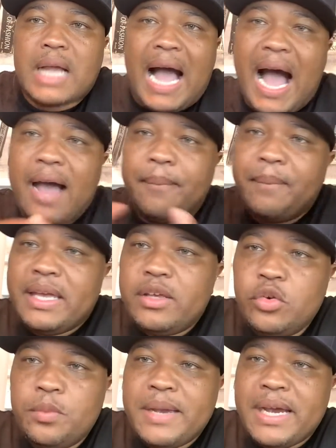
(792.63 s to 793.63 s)
I make
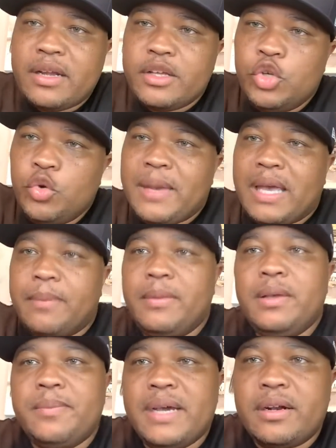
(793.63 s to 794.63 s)
you better, you make
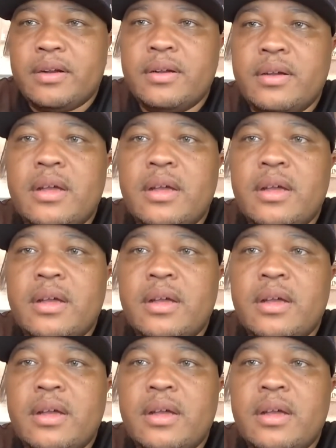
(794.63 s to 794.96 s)
me better.